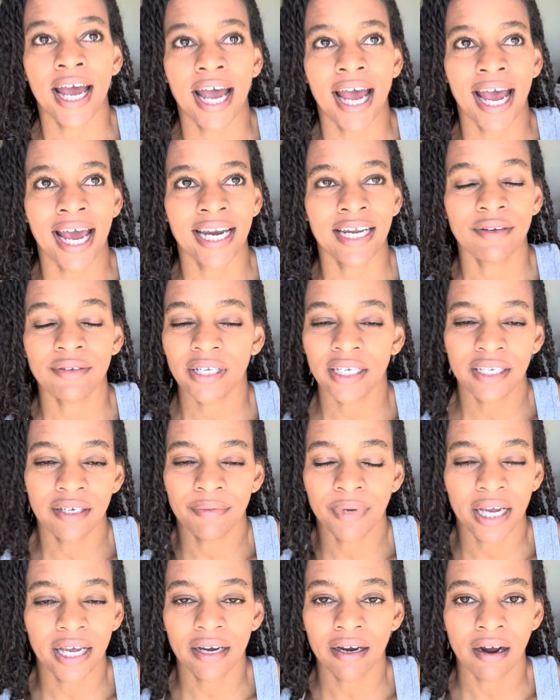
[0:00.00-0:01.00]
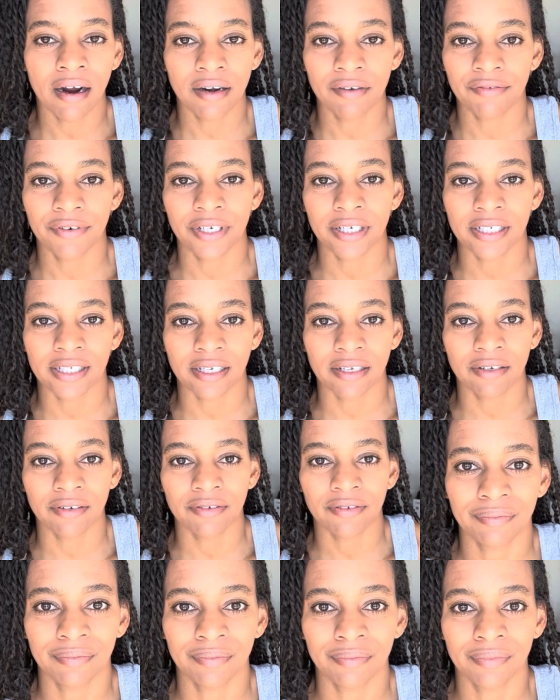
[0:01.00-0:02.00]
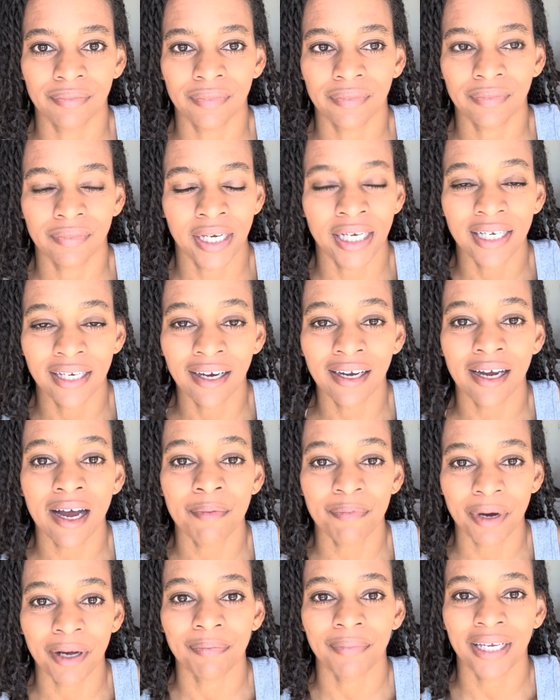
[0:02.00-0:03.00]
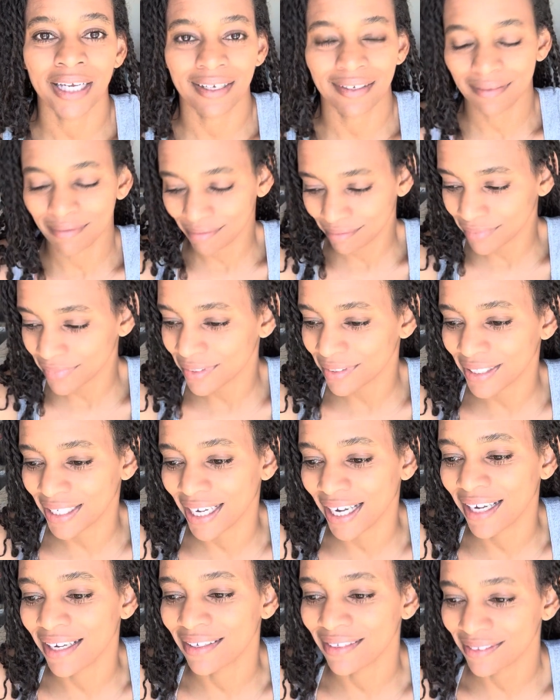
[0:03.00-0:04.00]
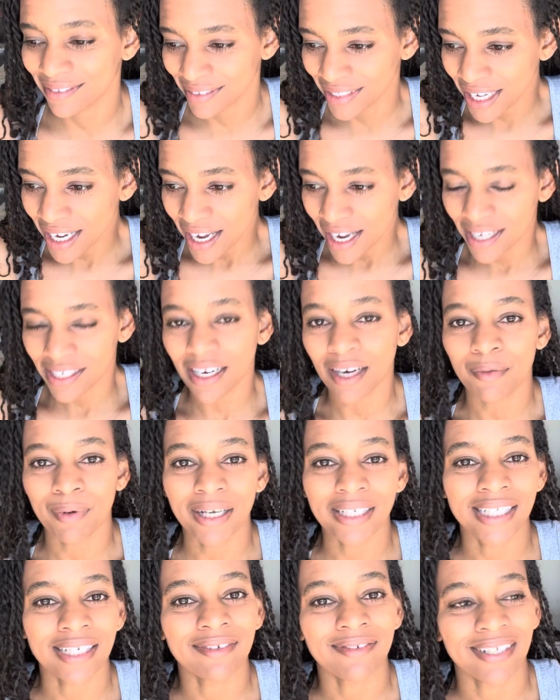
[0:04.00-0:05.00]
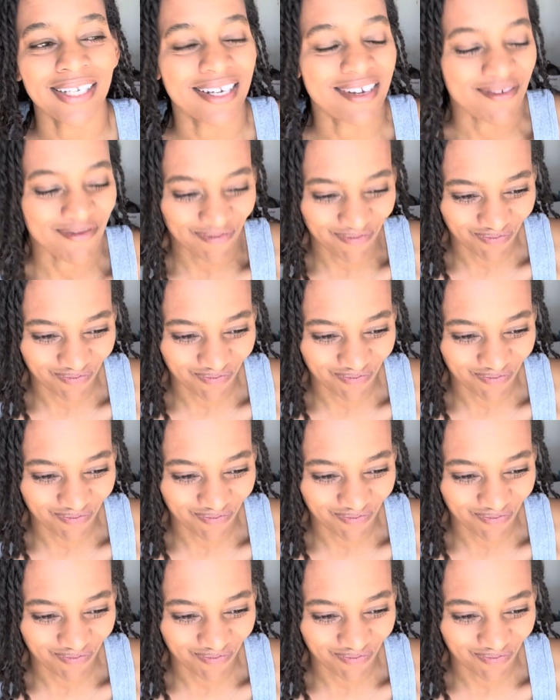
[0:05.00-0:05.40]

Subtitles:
And he was like, you're making it hard for yourself. And he hung up on me. Okay. Talk about tough love.